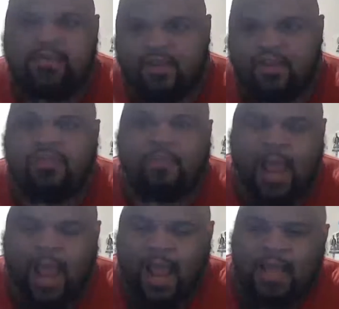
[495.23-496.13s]
visions of the
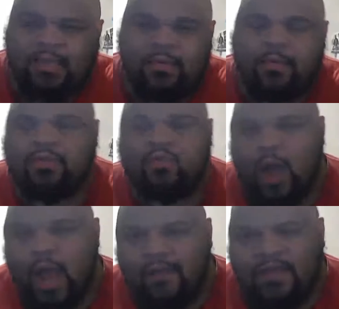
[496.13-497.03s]
past, with his
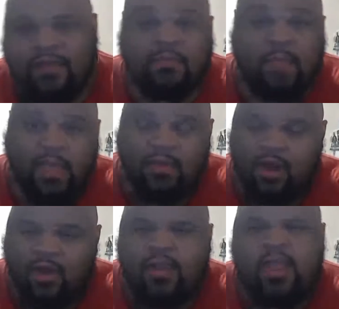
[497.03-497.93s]
wife, how they met. You
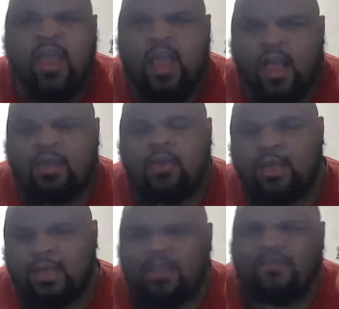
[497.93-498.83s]
know, I was like, okay,
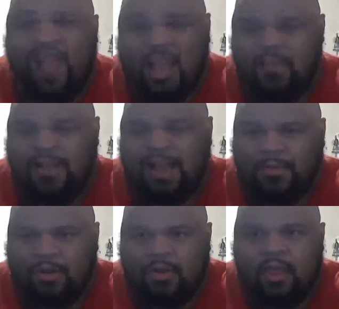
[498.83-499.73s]
this is a fastback
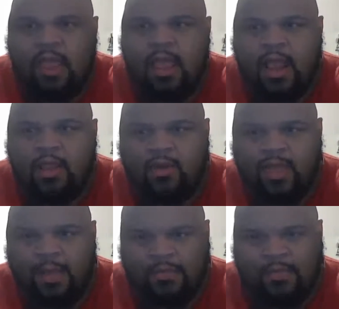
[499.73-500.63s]
episode. And during the
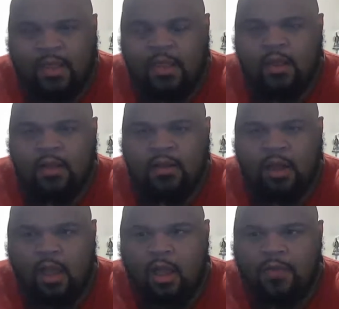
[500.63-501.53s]
episode, I'm like,
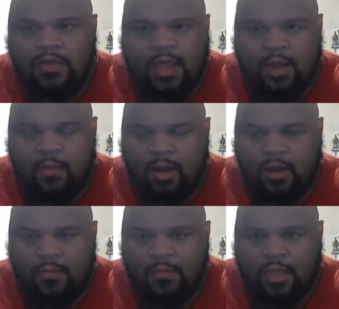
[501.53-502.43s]
no, this is not
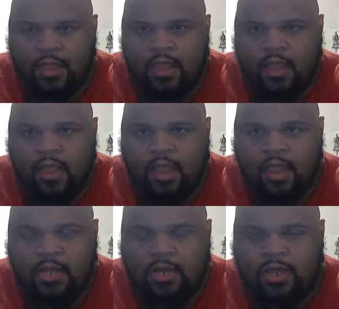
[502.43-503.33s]
real. And
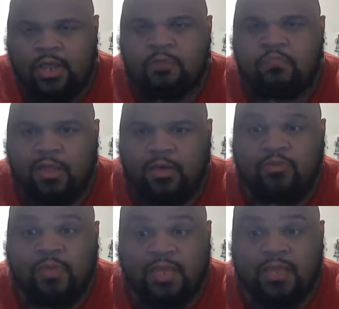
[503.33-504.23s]
it turns out his brother was
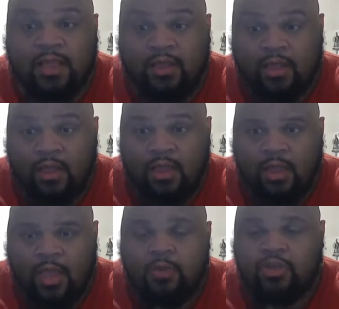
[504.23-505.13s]
basically like,
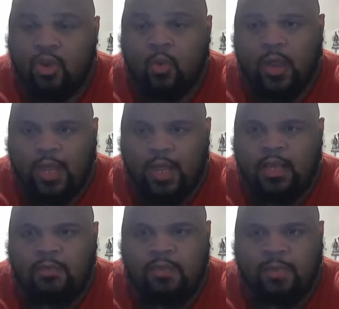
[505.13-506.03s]
he was so weakened,
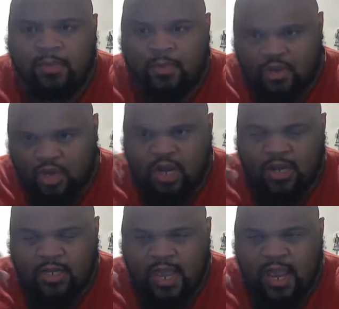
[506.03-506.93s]
his mother basically put the sheet on
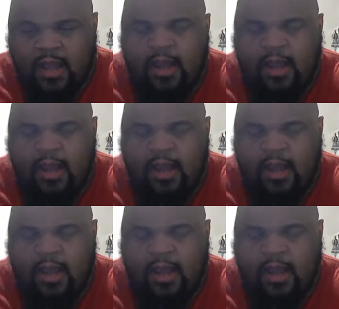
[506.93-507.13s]
his head